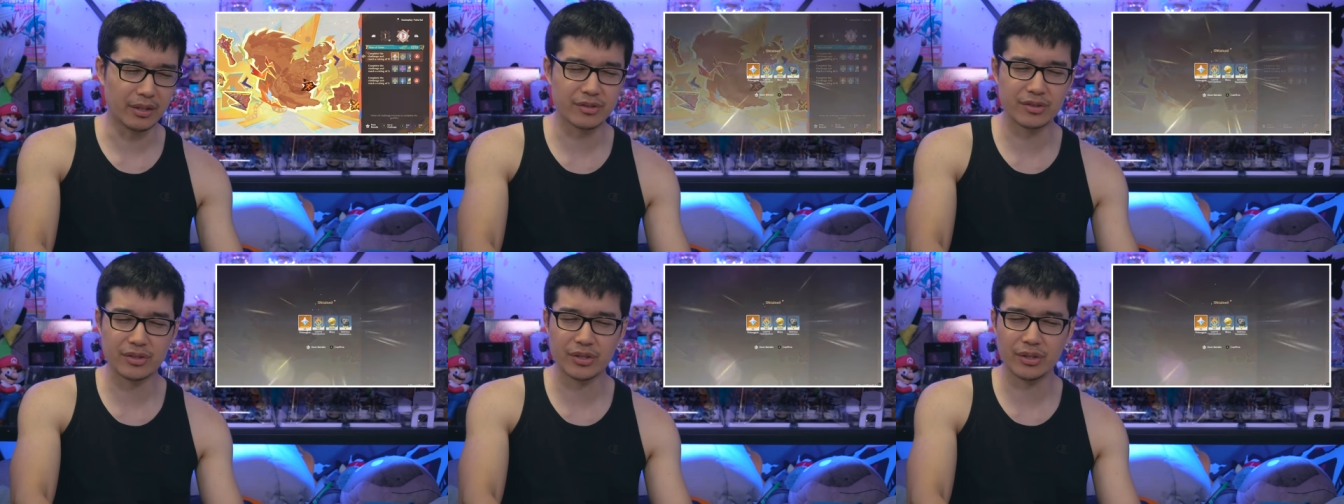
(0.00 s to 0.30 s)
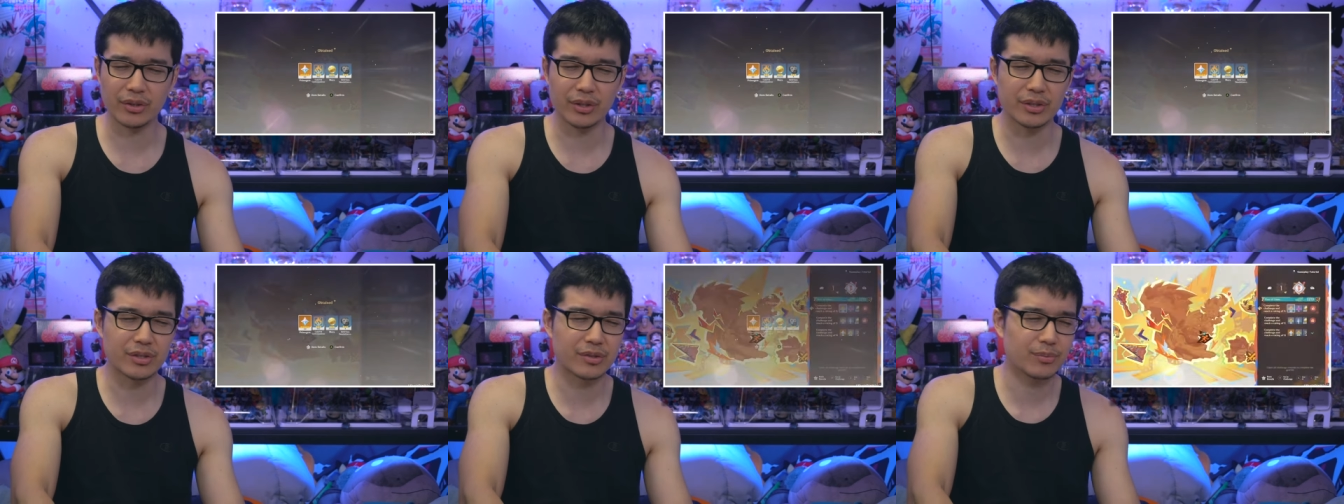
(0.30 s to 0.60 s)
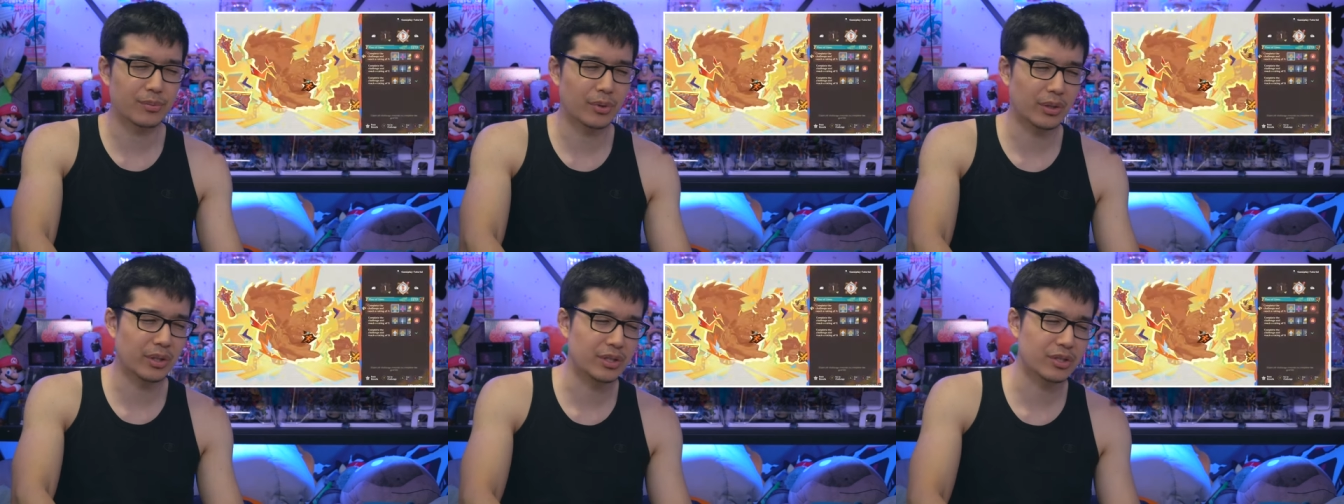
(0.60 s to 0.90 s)
So it's
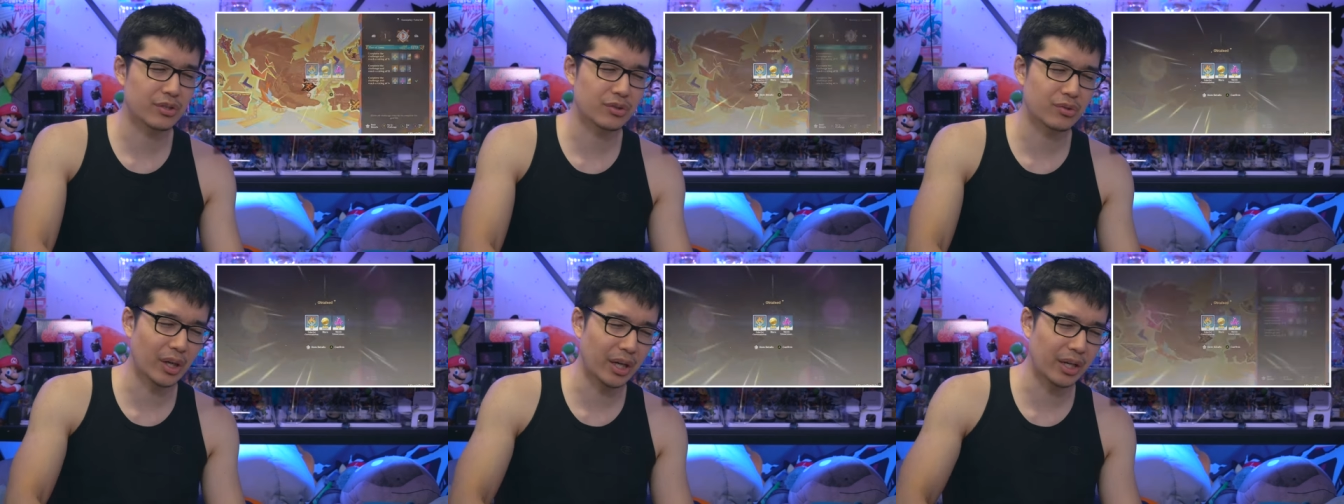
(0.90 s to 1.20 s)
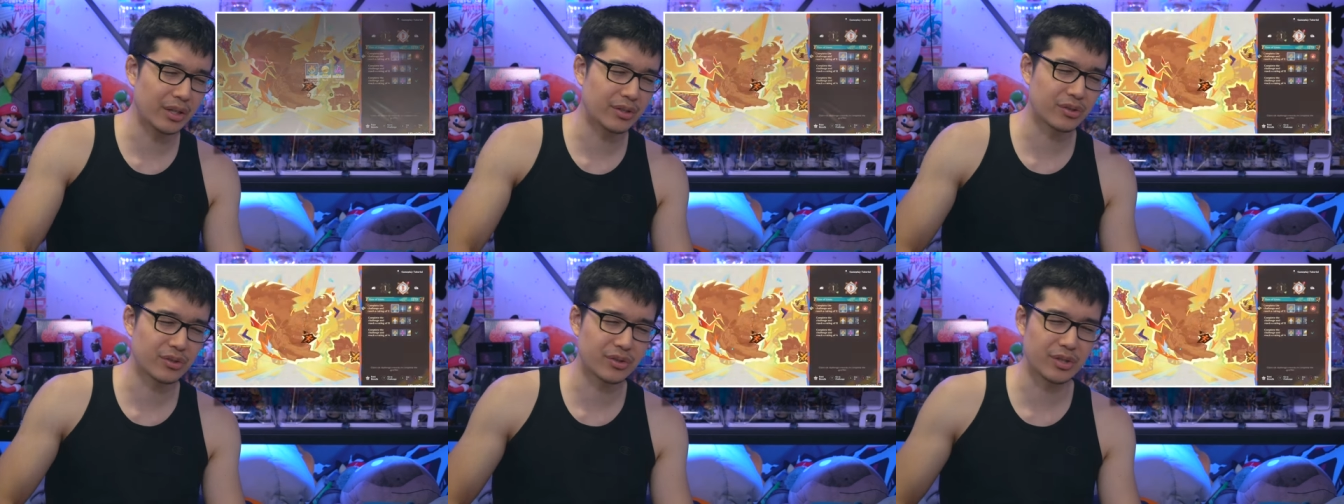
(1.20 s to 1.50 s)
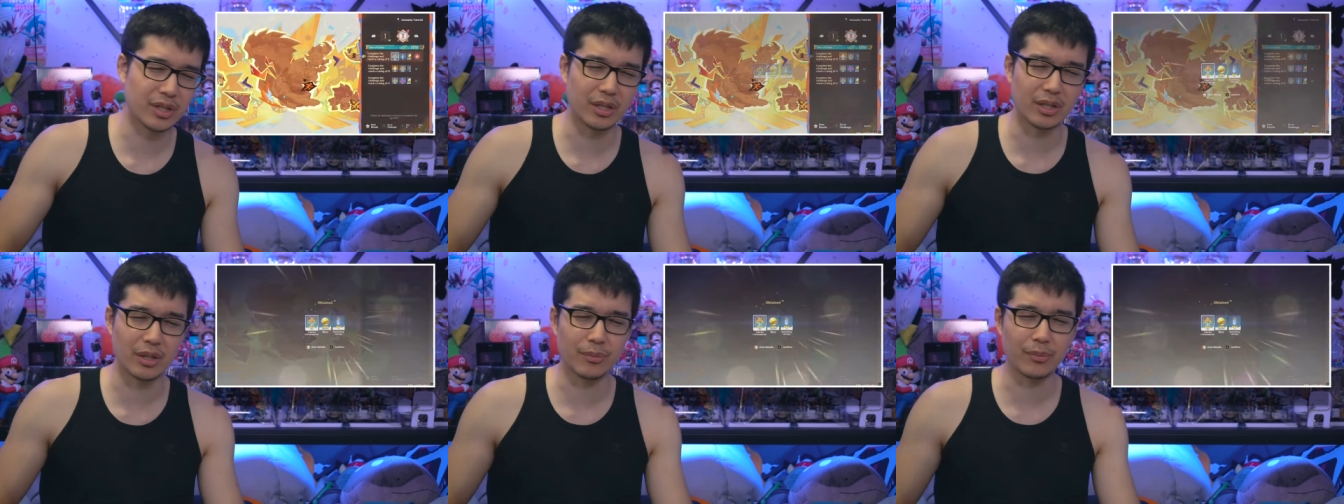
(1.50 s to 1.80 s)
pretty strange to
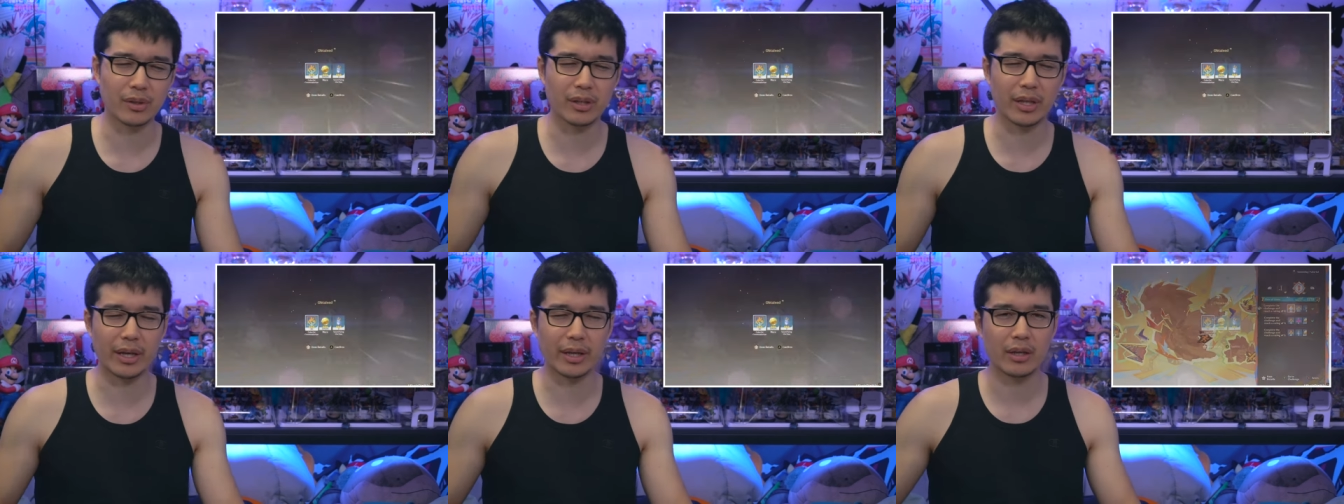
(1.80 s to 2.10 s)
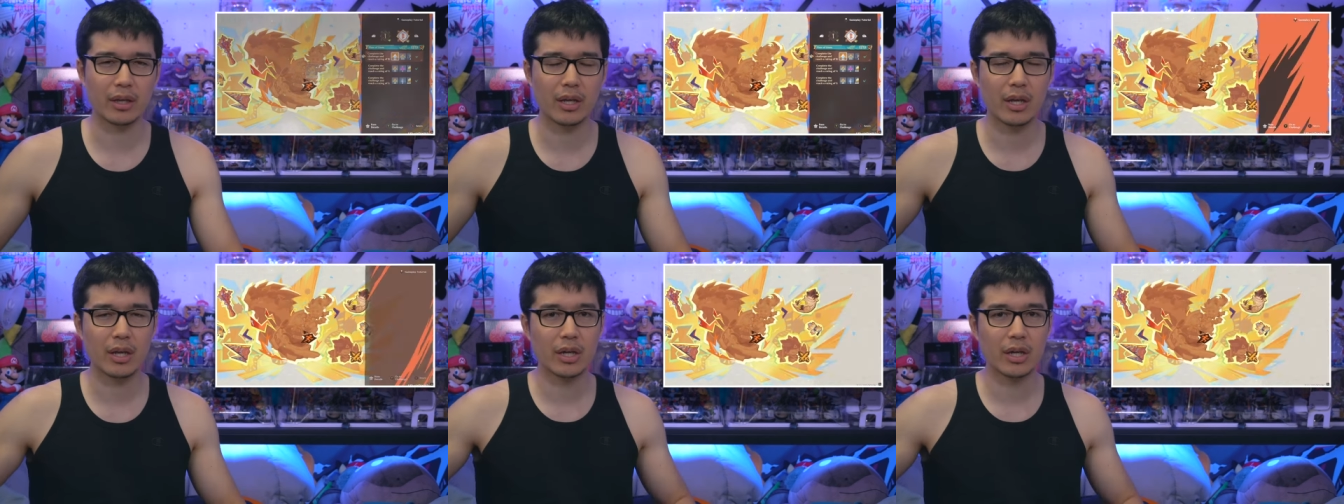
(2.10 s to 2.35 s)
see them like